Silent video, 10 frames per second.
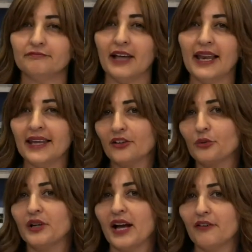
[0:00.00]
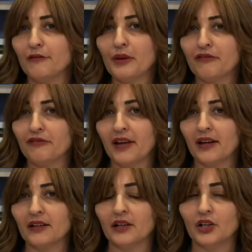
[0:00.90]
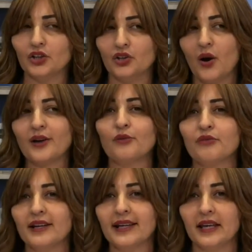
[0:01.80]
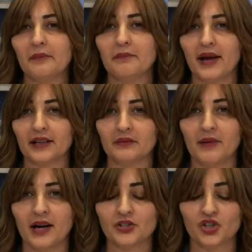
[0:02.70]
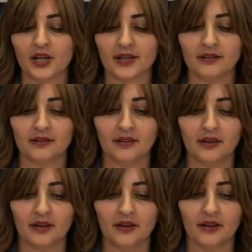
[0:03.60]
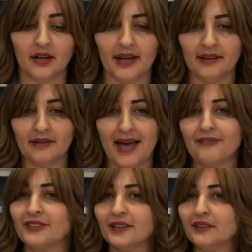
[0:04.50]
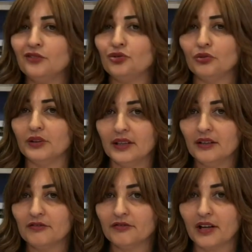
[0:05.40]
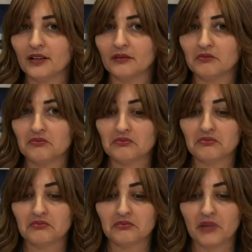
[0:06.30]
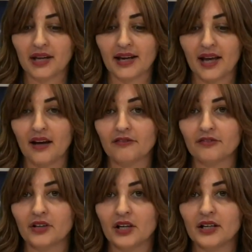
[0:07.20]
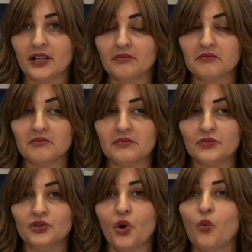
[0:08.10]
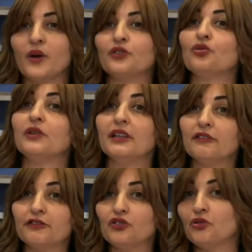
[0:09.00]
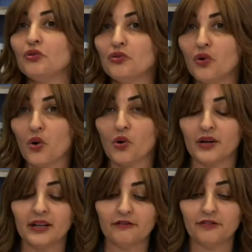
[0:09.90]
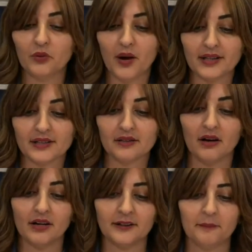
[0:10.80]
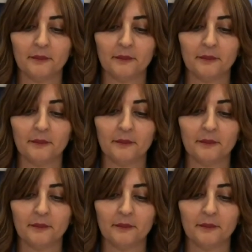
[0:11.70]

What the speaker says: later we feel, you know, I don't really impact much, and I have nothing to give, and I have no one to give to or influence on.